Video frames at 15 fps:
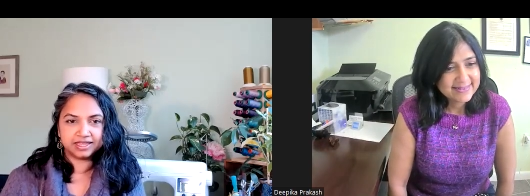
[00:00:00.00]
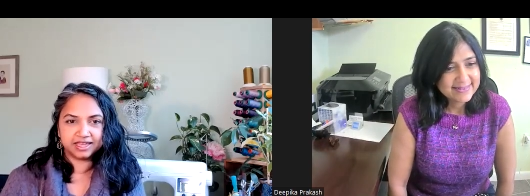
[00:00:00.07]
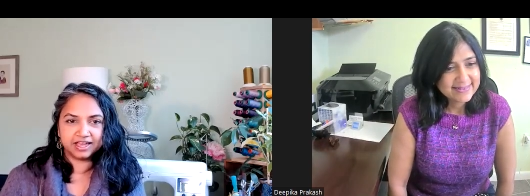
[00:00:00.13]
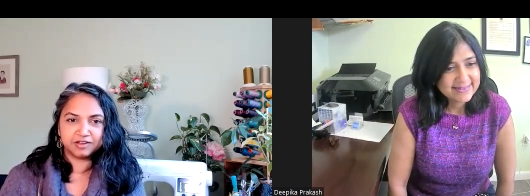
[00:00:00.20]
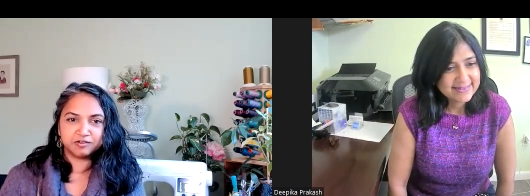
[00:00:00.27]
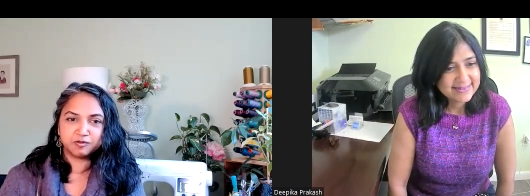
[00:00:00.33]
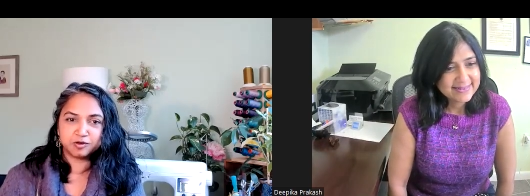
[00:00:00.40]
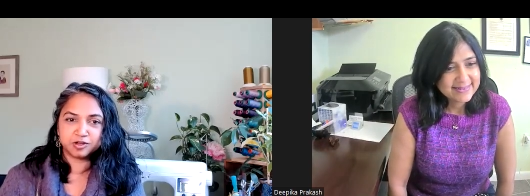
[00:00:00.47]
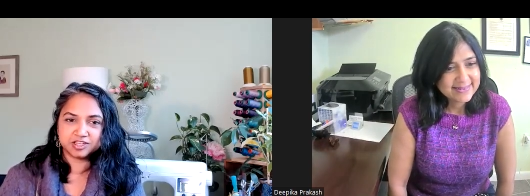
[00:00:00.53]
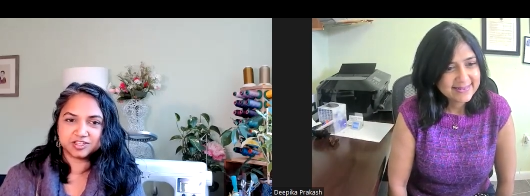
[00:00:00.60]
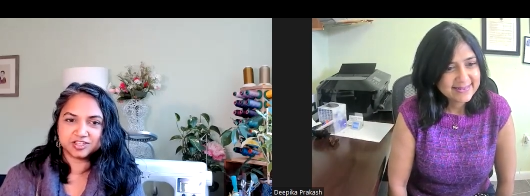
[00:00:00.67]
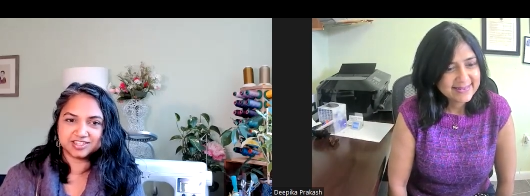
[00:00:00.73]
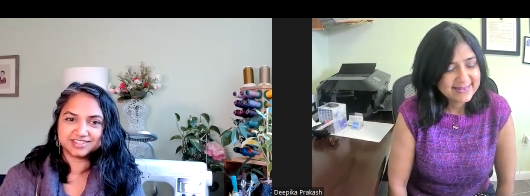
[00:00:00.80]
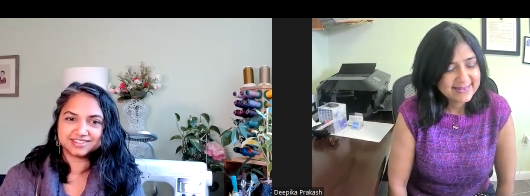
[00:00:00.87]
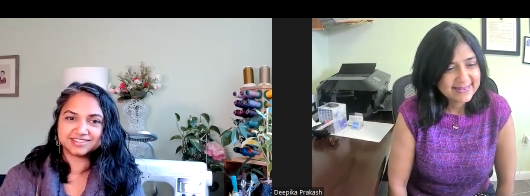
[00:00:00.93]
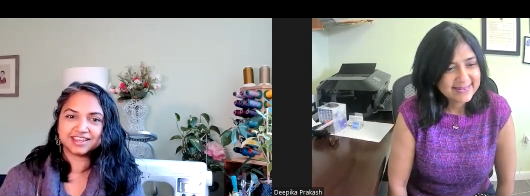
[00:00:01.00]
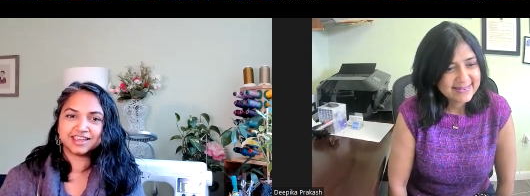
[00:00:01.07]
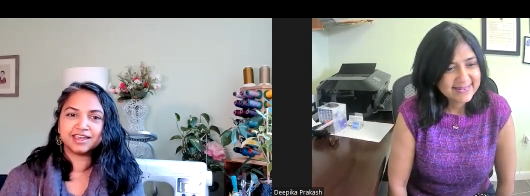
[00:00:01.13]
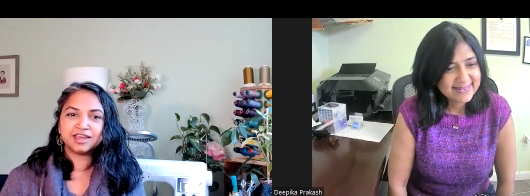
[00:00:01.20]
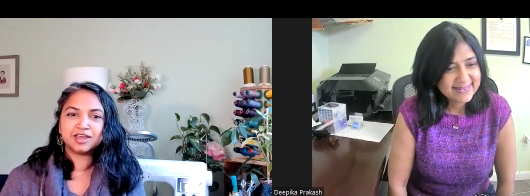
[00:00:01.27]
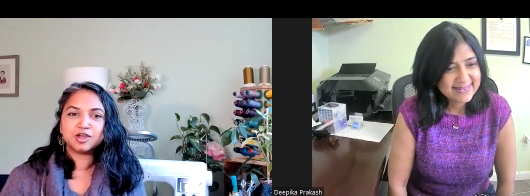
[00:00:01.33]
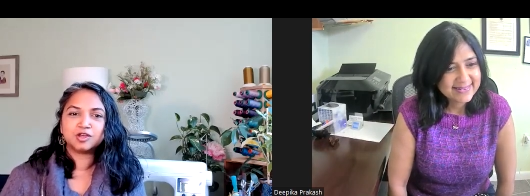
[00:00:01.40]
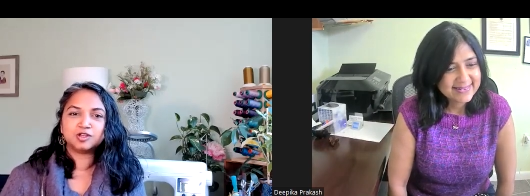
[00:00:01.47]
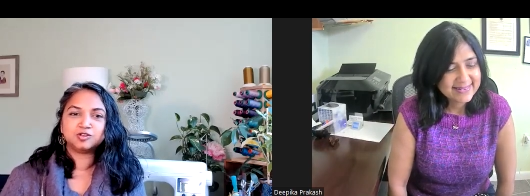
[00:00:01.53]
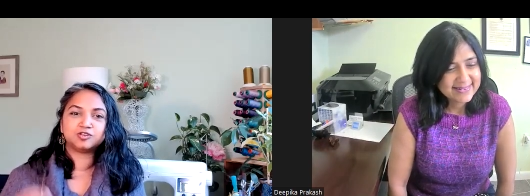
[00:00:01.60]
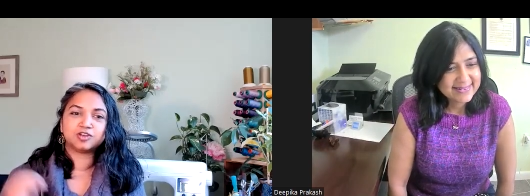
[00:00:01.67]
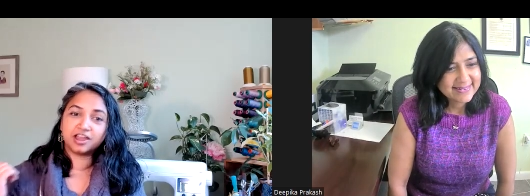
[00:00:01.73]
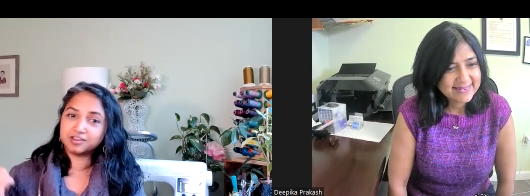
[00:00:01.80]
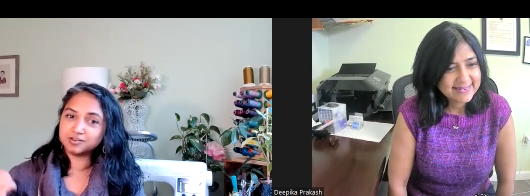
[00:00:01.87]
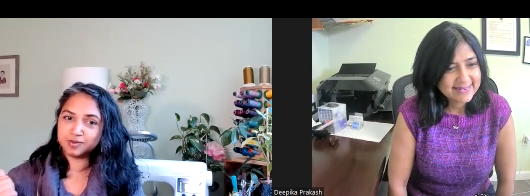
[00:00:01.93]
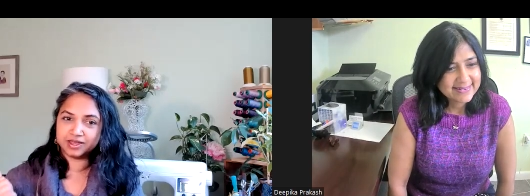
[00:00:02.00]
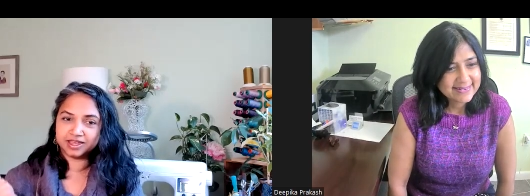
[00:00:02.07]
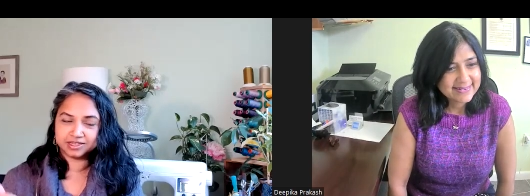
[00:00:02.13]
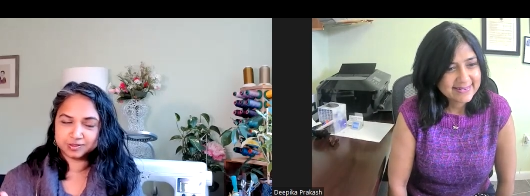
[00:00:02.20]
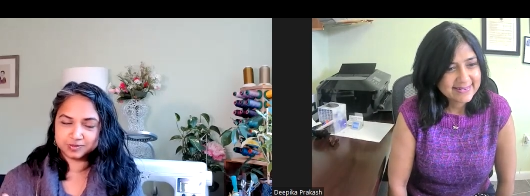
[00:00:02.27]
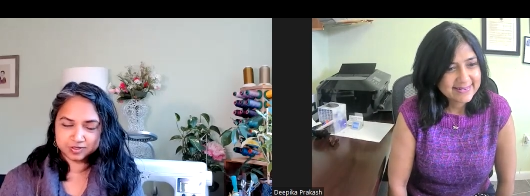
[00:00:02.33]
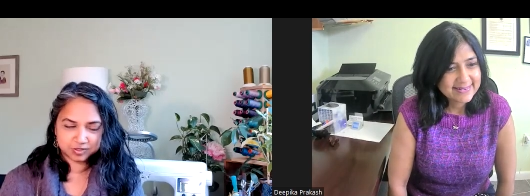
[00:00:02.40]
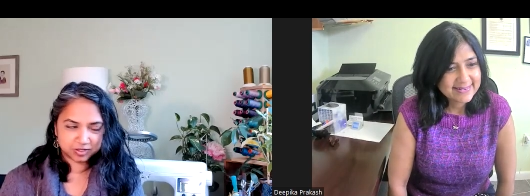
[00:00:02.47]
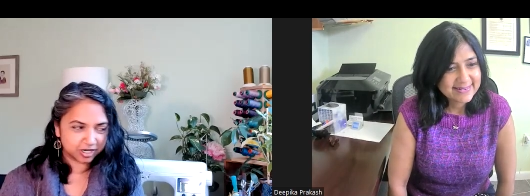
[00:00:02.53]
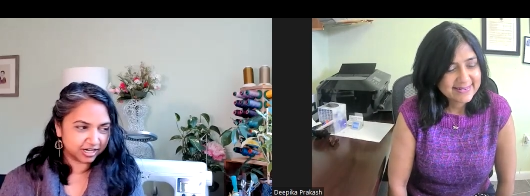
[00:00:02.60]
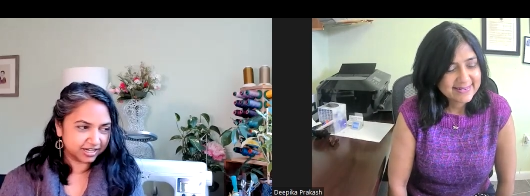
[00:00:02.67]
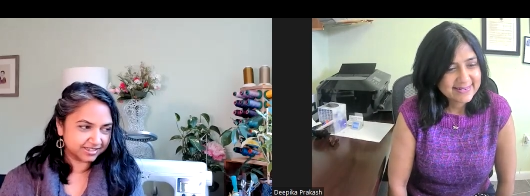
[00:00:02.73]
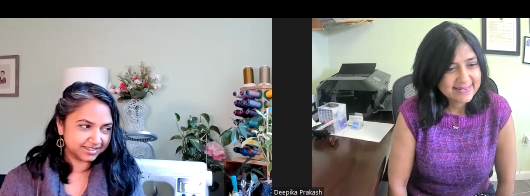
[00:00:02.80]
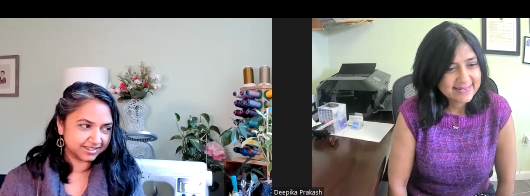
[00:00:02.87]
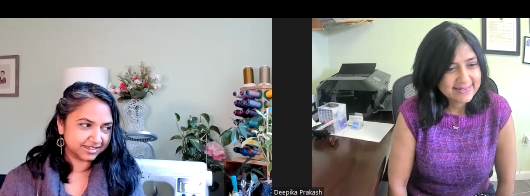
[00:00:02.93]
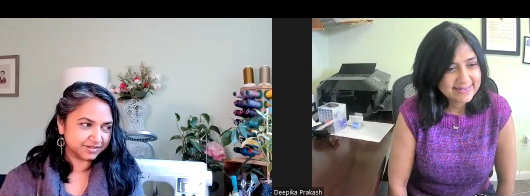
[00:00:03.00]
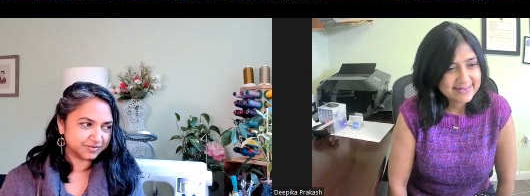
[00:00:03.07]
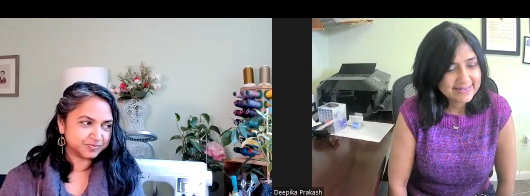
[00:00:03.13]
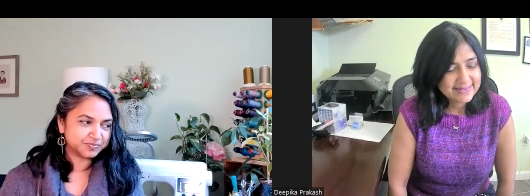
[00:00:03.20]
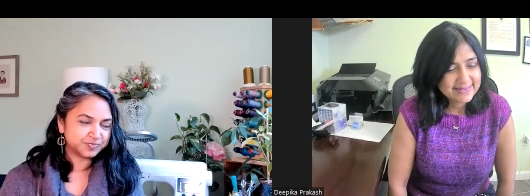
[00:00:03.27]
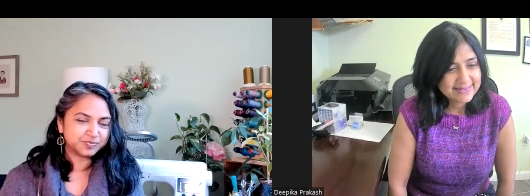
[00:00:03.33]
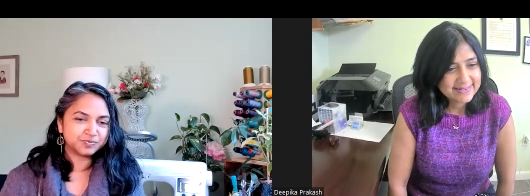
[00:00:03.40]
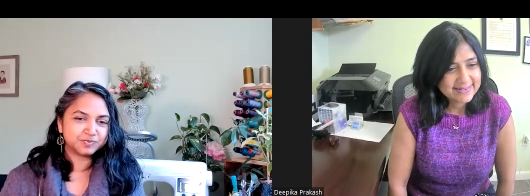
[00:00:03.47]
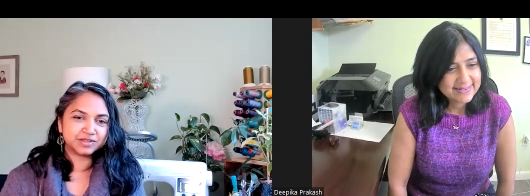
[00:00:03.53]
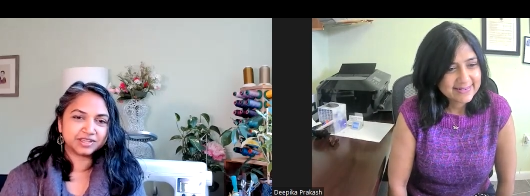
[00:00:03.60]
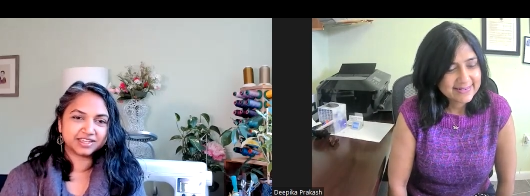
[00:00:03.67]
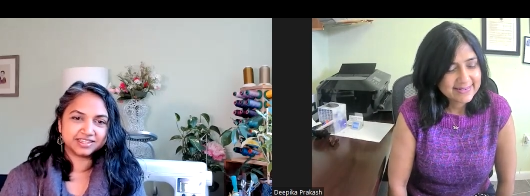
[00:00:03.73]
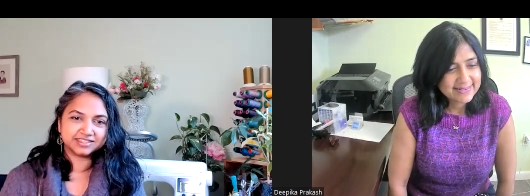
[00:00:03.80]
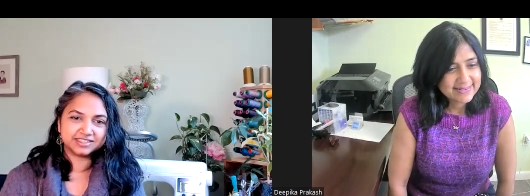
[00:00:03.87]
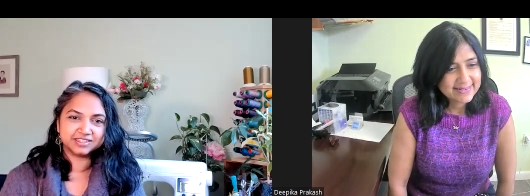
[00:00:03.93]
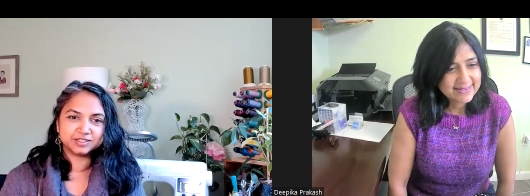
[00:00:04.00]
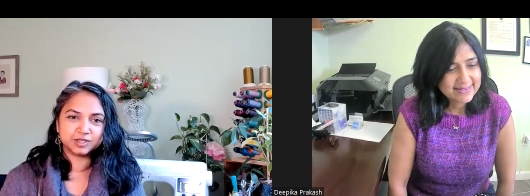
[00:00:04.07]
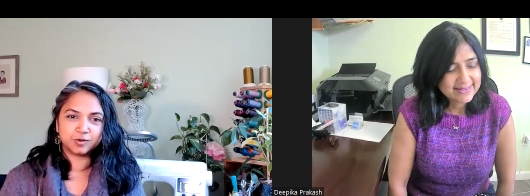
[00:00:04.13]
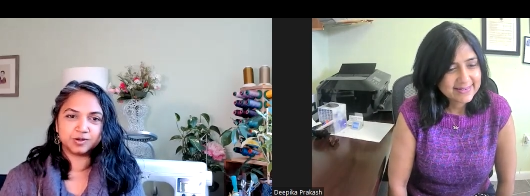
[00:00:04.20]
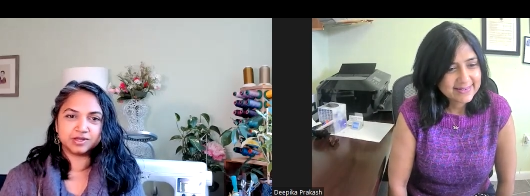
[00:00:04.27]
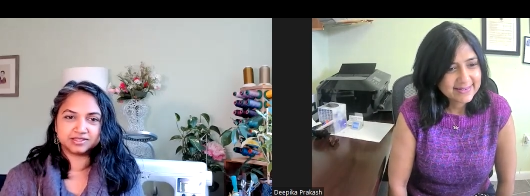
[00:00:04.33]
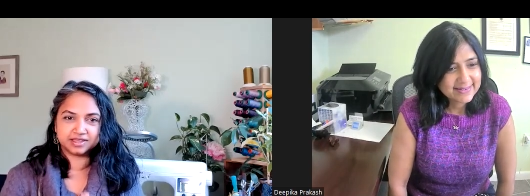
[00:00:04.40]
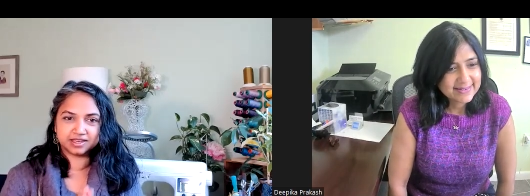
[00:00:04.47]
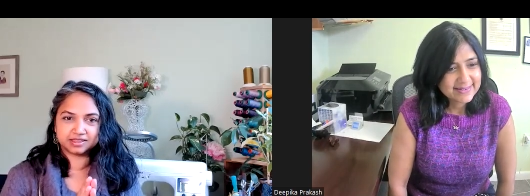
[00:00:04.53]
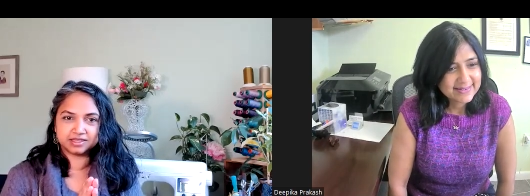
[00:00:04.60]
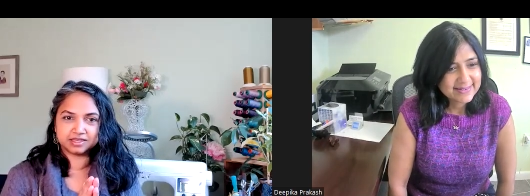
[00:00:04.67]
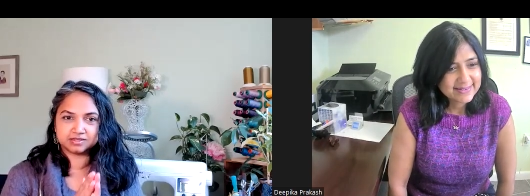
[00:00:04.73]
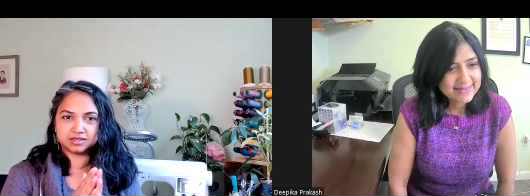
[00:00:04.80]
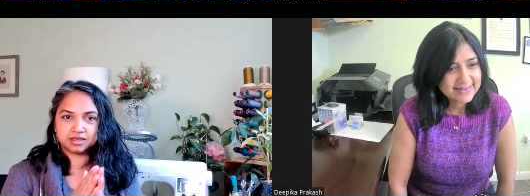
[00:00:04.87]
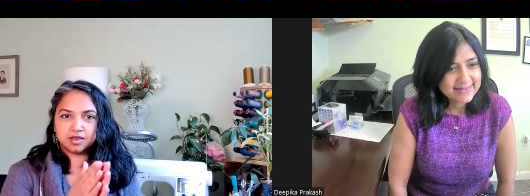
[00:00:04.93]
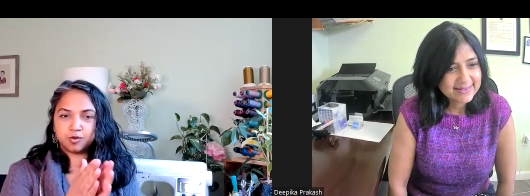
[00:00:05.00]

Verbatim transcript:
Speaker 1: life, which is drives my husband crazy because he's always like this.